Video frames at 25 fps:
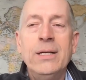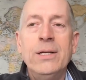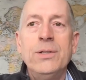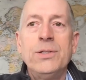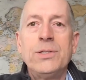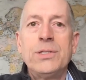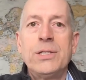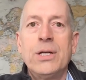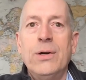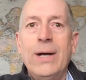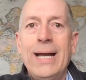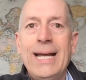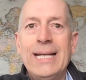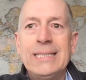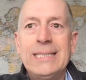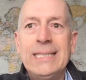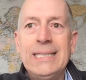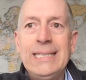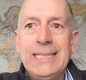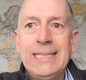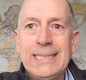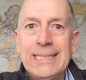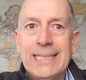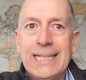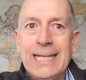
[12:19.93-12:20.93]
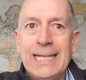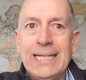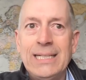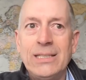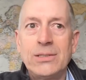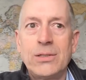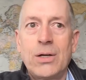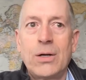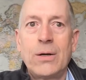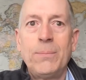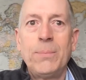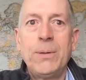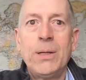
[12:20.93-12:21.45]
So, as these things
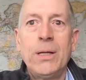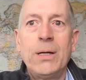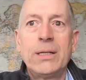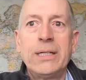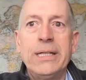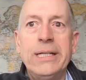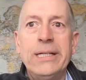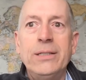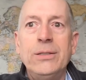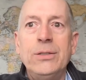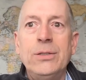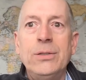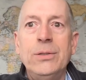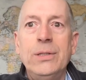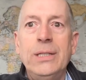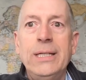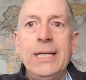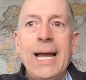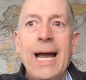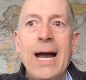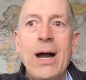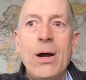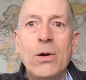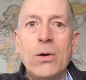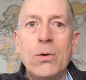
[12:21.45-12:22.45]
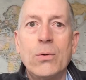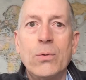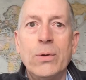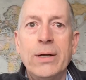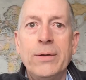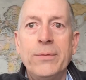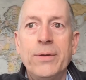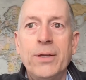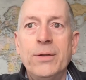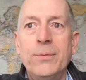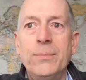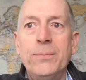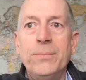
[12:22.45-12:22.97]
are plugged into the
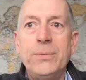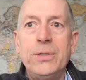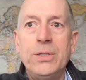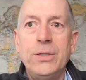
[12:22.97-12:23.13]
algorithm,